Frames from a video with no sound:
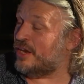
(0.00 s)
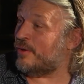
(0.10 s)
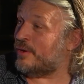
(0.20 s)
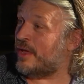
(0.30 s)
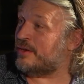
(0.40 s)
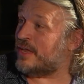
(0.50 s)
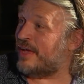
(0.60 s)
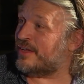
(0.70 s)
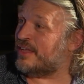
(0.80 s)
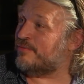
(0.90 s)
you know,
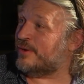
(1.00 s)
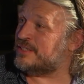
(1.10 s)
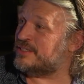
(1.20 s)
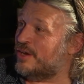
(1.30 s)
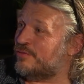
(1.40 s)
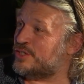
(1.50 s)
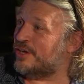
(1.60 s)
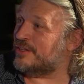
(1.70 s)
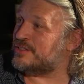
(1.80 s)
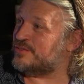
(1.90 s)
and give myself a
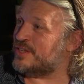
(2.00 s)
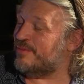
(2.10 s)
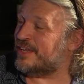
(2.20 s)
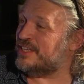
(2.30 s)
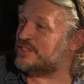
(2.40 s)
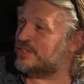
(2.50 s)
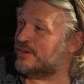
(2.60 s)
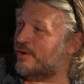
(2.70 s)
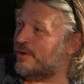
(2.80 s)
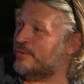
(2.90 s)
chance of seeing my kids to
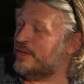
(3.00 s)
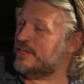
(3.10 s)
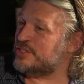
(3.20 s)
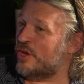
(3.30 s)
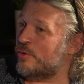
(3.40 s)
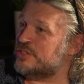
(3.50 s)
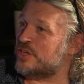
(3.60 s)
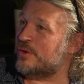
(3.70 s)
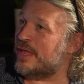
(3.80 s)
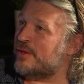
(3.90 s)
grow up. So
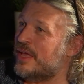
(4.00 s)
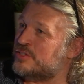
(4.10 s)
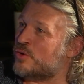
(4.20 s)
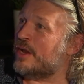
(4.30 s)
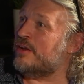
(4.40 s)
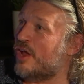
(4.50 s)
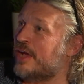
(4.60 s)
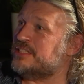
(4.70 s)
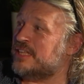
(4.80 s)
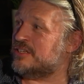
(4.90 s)
it's quite a
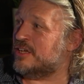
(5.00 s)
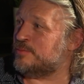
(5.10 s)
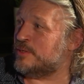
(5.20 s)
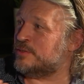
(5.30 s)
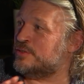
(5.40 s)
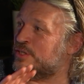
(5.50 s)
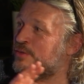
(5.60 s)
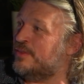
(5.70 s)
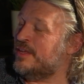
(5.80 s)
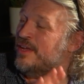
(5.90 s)
nice, that Taskmaster, because
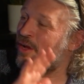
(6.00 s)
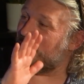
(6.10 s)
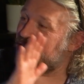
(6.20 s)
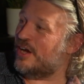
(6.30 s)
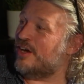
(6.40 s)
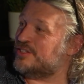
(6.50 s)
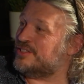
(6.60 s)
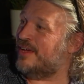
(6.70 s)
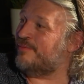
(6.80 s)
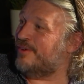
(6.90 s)
on the
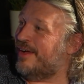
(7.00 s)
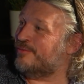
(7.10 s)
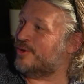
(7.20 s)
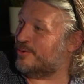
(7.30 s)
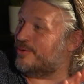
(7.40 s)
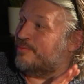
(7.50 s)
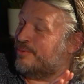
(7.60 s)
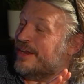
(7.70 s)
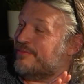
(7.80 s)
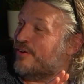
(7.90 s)
tasks I'm
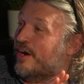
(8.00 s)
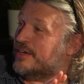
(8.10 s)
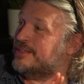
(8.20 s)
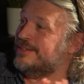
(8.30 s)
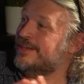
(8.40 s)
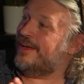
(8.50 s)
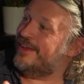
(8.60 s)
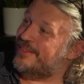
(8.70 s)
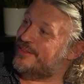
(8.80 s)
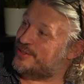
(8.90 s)
pretty fucked,
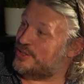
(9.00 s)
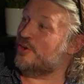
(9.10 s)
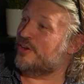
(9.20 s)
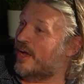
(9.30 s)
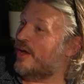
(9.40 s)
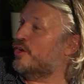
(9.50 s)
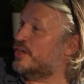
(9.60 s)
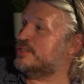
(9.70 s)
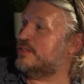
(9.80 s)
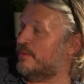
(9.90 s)
and in the studio I look as